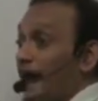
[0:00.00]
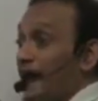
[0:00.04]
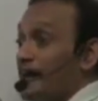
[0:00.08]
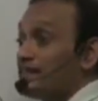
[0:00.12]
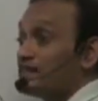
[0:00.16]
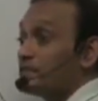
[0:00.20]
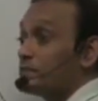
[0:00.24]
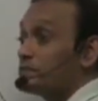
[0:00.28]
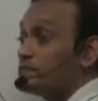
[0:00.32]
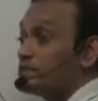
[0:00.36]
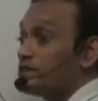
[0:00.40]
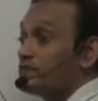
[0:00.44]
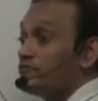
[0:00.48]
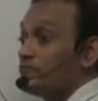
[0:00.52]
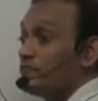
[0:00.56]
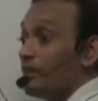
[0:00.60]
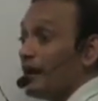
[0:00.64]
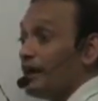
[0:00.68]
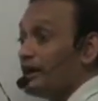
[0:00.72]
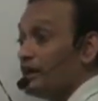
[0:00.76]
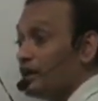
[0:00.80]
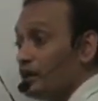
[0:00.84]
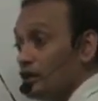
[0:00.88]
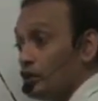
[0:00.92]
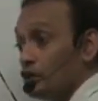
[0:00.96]
As observed
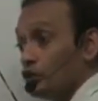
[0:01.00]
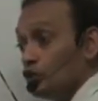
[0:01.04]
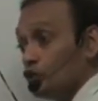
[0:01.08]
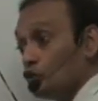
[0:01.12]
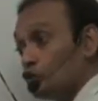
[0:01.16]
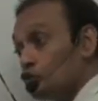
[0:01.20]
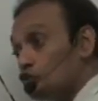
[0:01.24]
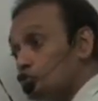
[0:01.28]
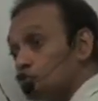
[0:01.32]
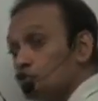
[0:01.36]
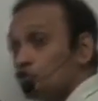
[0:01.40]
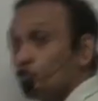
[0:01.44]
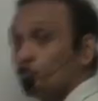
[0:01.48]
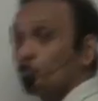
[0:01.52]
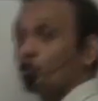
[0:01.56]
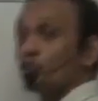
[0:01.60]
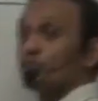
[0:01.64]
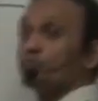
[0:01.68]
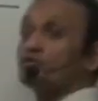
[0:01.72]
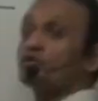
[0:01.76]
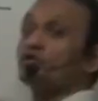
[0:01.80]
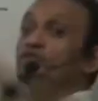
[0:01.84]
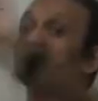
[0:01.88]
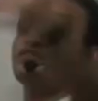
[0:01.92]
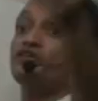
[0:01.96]
by a shore
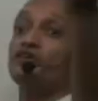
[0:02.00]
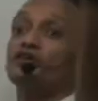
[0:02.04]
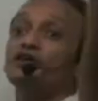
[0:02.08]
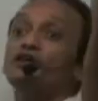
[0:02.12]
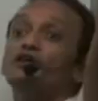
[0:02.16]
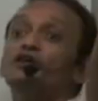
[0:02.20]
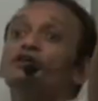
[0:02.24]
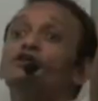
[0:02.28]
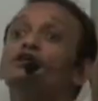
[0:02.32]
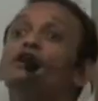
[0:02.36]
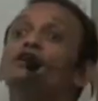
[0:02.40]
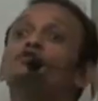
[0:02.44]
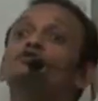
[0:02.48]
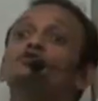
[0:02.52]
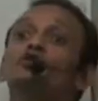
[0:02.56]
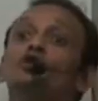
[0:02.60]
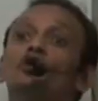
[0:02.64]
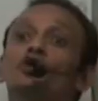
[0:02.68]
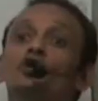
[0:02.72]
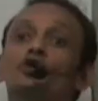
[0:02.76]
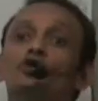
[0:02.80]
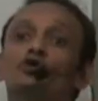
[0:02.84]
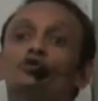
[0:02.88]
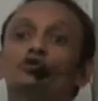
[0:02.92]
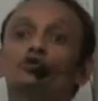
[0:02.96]
observer. Yes
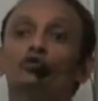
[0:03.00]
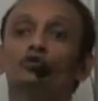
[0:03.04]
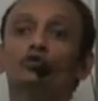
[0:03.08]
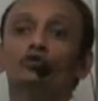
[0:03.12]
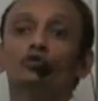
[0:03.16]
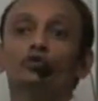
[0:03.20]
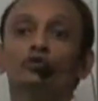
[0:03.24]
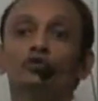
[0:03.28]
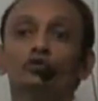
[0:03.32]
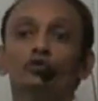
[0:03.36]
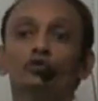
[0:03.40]
or no?